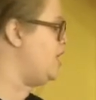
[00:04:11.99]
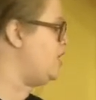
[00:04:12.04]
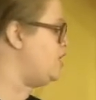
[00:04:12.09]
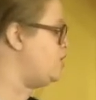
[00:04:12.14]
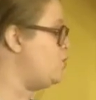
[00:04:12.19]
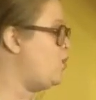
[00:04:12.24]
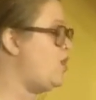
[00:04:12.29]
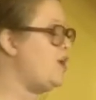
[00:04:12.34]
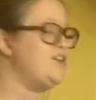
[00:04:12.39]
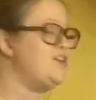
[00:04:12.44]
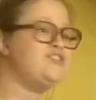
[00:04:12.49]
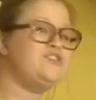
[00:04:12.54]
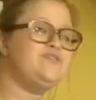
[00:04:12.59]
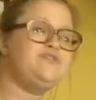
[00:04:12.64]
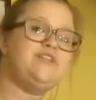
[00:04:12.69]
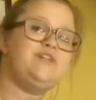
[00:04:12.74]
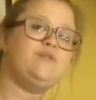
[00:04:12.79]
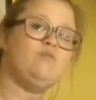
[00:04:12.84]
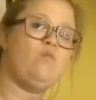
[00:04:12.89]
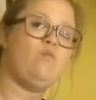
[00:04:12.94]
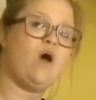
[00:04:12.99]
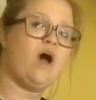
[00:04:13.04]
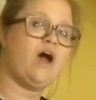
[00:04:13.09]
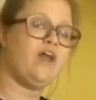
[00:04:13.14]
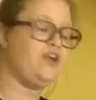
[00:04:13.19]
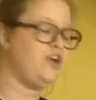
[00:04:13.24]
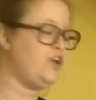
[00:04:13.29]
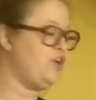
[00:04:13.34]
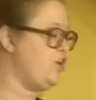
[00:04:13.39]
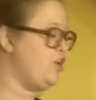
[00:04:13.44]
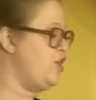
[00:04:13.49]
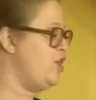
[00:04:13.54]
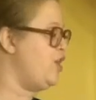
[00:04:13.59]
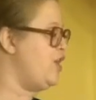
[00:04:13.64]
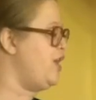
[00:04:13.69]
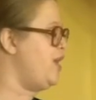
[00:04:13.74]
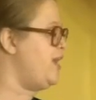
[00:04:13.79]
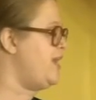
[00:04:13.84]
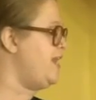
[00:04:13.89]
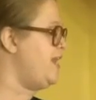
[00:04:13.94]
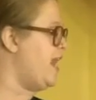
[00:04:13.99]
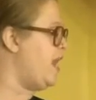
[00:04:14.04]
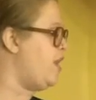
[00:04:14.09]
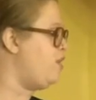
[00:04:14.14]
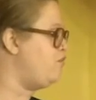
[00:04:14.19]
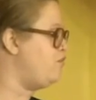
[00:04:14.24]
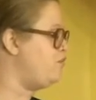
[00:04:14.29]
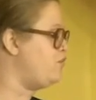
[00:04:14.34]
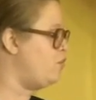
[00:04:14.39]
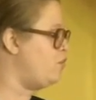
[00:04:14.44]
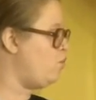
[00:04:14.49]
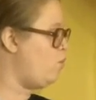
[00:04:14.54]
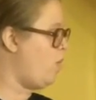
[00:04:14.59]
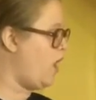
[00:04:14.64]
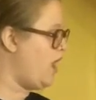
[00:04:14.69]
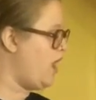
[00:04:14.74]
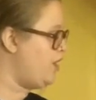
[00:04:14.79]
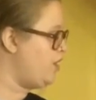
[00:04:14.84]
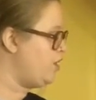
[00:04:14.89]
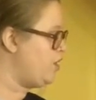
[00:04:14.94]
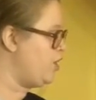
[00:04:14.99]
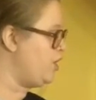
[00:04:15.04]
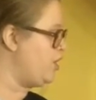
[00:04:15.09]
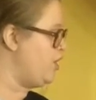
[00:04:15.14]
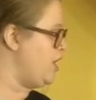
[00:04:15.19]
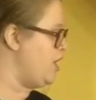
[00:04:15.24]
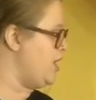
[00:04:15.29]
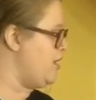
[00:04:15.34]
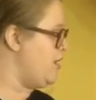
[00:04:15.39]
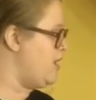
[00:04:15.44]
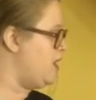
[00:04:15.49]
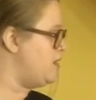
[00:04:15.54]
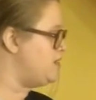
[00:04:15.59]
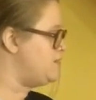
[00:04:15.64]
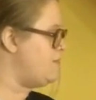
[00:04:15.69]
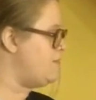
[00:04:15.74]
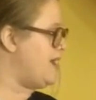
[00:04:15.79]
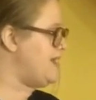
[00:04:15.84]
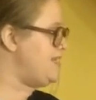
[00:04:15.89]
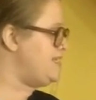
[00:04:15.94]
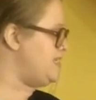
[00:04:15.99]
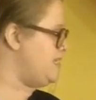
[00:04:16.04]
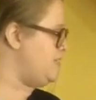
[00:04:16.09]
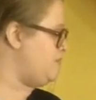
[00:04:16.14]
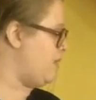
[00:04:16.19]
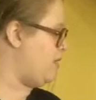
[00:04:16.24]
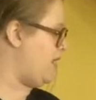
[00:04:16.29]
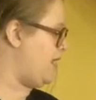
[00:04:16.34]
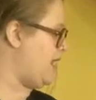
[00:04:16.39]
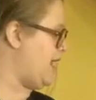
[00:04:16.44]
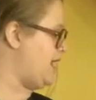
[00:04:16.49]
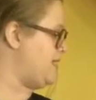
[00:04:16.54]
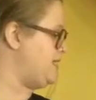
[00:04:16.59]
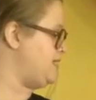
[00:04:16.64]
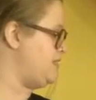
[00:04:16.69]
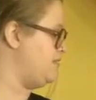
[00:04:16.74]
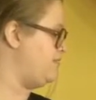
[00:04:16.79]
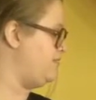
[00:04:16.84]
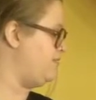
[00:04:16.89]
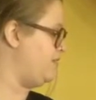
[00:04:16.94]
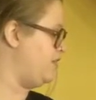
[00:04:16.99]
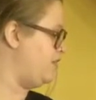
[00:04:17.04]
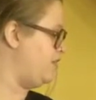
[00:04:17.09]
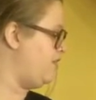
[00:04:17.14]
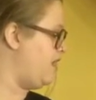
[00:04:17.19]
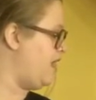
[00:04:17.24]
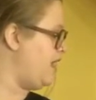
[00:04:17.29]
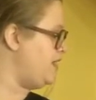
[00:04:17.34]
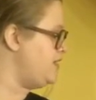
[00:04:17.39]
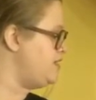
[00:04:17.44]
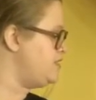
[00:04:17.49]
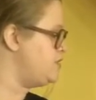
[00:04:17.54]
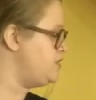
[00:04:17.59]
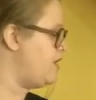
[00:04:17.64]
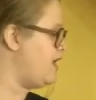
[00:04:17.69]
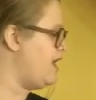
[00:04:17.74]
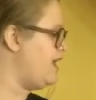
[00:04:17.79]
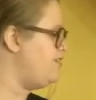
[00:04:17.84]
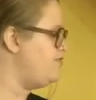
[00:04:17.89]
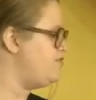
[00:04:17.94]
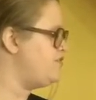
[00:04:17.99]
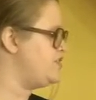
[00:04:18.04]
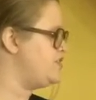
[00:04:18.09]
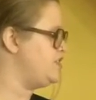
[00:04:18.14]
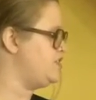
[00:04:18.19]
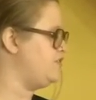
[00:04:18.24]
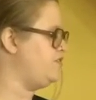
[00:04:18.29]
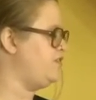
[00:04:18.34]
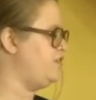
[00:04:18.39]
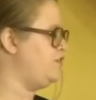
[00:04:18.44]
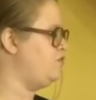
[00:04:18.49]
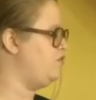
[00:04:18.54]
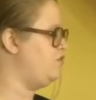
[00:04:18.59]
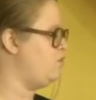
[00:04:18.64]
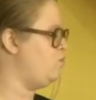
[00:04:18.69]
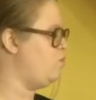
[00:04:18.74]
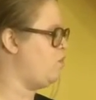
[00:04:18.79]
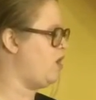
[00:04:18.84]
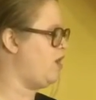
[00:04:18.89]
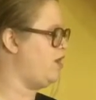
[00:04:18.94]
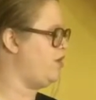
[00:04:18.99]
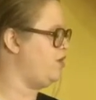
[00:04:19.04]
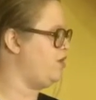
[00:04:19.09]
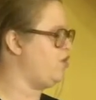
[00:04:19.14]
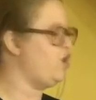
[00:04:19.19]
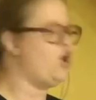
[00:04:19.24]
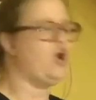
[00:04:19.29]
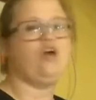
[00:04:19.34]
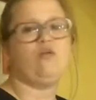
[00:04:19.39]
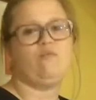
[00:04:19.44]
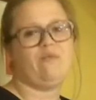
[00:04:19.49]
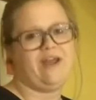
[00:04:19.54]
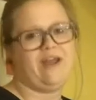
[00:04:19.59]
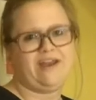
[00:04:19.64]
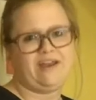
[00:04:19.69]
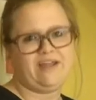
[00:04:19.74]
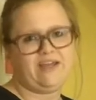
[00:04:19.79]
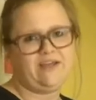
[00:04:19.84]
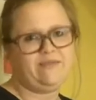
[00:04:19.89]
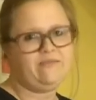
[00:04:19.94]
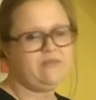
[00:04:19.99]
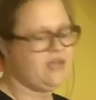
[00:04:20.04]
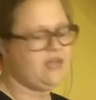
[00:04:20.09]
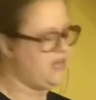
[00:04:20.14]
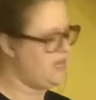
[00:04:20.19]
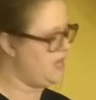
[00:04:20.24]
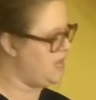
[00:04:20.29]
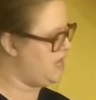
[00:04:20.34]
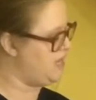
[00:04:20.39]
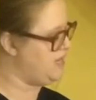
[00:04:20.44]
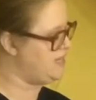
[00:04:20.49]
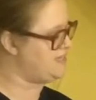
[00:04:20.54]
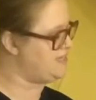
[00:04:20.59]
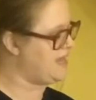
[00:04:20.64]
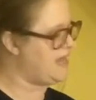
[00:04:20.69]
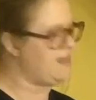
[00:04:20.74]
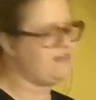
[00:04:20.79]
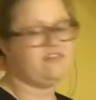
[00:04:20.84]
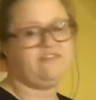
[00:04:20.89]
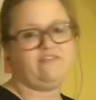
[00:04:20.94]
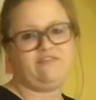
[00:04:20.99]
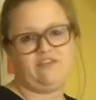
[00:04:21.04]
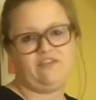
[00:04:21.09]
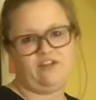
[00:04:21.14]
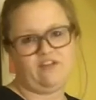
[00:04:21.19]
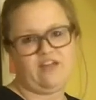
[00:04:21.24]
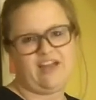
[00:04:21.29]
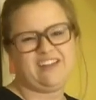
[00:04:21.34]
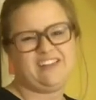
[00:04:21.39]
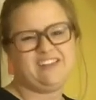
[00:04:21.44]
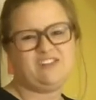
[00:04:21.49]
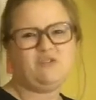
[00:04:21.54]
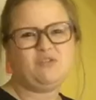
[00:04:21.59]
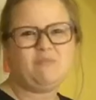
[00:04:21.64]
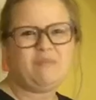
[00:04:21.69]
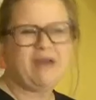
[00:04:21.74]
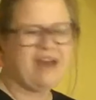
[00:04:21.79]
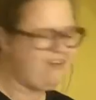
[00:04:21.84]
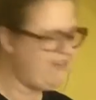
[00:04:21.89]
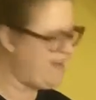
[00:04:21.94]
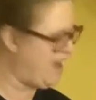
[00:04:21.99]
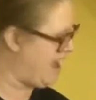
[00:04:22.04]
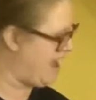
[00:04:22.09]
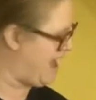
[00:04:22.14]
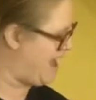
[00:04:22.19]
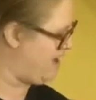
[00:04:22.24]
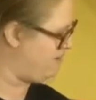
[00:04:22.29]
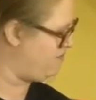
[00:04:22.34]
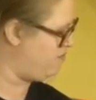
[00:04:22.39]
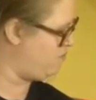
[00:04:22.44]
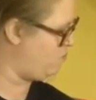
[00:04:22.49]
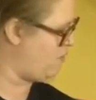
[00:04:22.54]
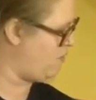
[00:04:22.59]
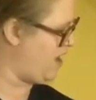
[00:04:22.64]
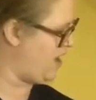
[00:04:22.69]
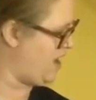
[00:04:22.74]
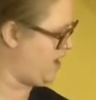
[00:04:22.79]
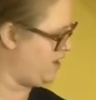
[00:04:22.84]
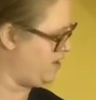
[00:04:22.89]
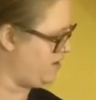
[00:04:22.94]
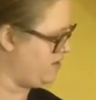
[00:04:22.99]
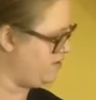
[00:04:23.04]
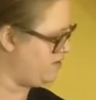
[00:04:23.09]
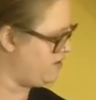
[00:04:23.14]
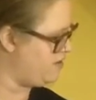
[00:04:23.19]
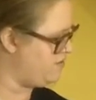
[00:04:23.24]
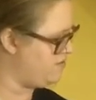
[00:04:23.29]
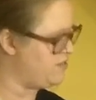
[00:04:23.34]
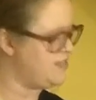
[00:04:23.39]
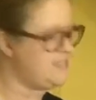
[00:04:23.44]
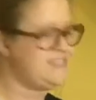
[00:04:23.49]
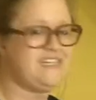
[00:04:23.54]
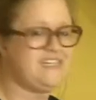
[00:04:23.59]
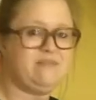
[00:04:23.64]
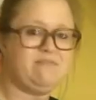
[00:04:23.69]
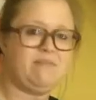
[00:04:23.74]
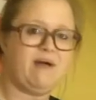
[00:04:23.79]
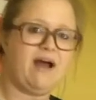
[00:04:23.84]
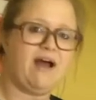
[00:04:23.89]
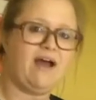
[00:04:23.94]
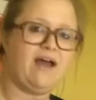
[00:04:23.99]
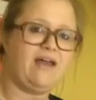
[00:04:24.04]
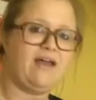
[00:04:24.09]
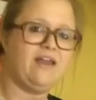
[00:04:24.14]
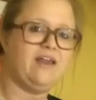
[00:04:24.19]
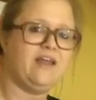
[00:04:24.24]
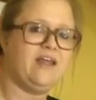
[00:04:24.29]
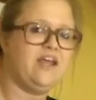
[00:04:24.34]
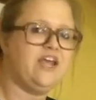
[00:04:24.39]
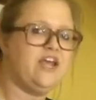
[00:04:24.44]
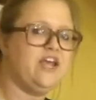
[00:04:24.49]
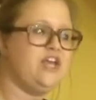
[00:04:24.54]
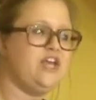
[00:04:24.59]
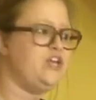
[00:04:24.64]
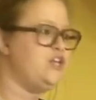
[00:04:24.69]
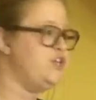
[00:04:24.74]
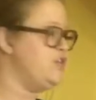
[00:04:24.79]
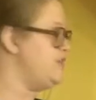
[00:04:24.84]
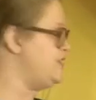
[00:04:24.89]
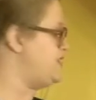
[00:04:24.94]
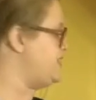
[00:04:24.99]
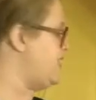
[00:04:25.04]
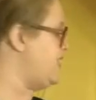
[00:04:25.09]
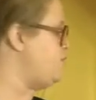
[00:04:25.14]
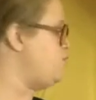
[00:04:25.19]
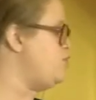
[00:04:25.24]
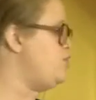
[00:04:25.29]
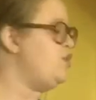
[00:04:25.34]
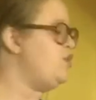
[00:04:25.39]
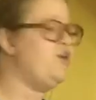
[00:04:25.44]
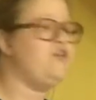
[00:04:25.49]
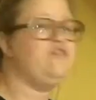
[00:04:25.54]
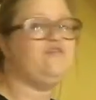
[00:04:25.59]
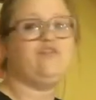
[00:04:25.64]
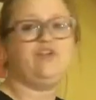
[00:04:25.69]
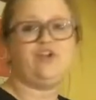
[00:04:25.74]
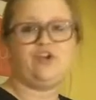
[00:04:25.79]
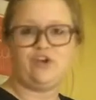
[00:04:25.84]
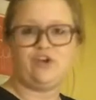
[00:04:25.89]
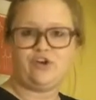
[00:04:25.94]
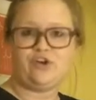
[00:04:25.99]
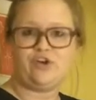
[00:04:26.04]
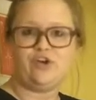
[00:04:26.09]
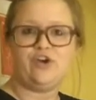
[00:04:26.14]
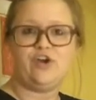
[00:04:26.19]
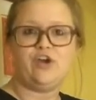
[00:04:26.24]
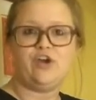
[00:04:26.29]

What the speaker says: You'll also need water. Now for the water, my teapot has a fill line, so I've just filled the water already, and it's at the fill line, so about halfway of the teapot. Same would go for your